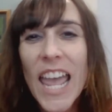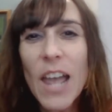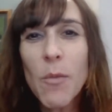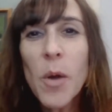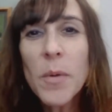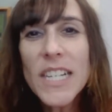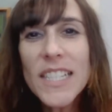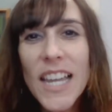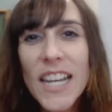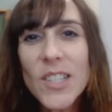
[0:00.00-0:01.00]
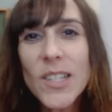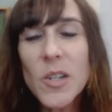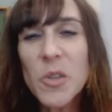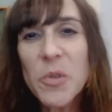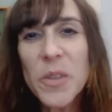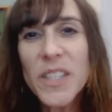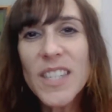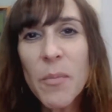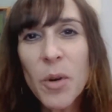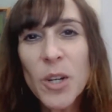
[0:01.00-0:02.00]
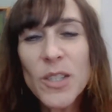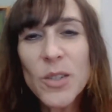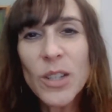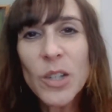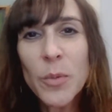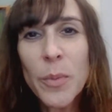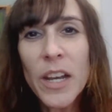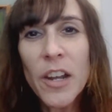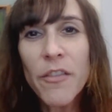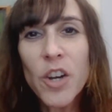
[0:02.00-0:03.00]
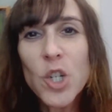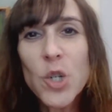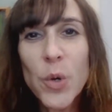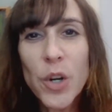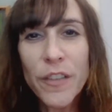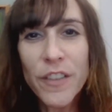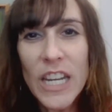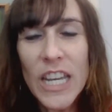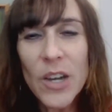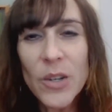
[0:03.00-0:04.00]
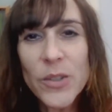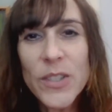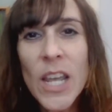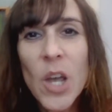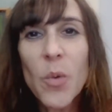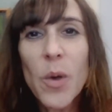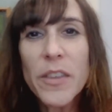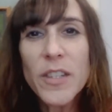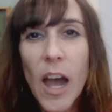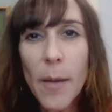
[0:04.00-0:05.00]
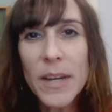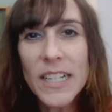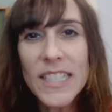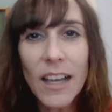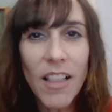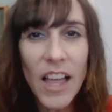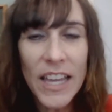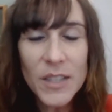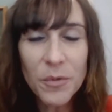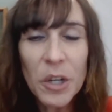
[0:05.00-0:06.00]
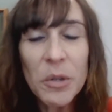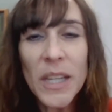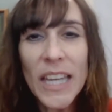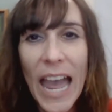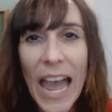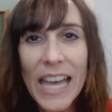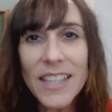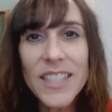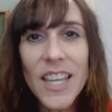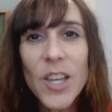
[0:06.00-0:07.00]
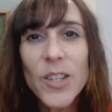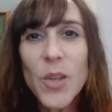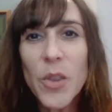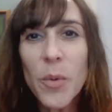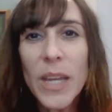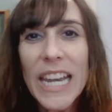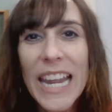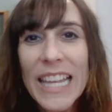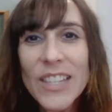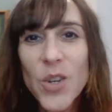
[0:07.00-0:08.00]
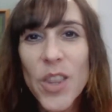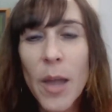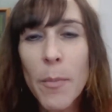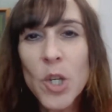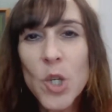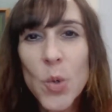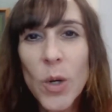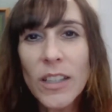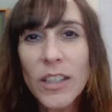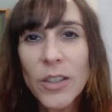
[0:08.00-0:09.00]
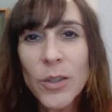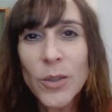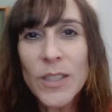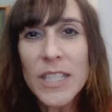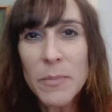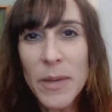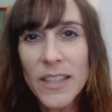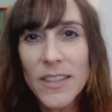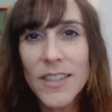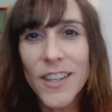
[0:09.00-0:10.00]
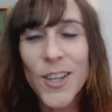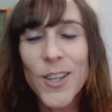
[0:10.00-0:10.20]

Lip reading: And what we decided to do through the summer is do a little bit of shorter videos with topics that clients frequently ask so that we could answer them in short little tidbits.